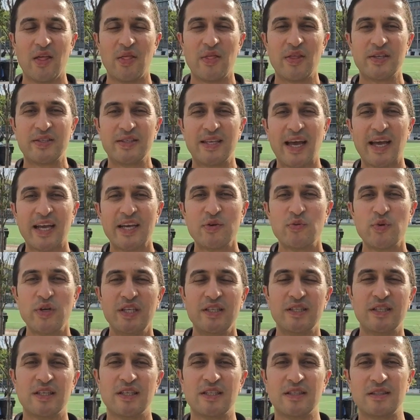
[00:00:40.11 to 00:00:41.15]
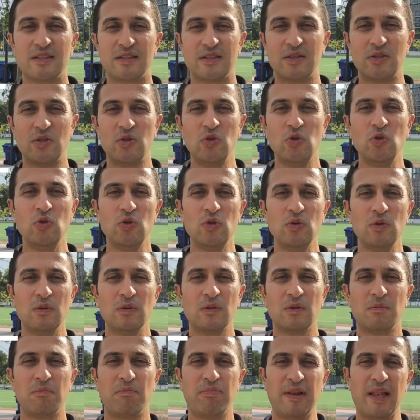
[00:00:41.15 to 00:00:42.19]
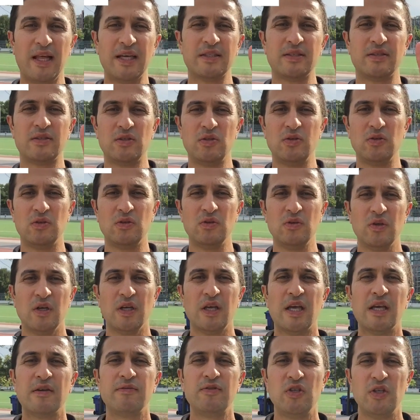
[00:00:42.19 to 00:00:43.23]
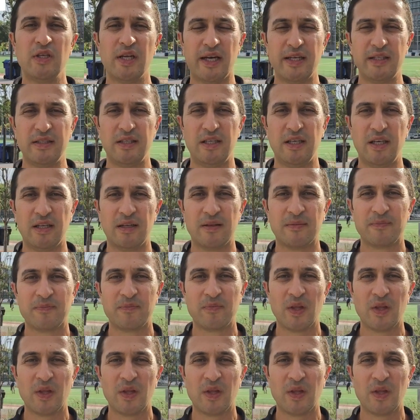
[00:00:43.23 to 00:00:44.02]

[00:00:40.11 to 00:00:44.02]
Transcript: The second reason is 2 plus 2 gives you 19.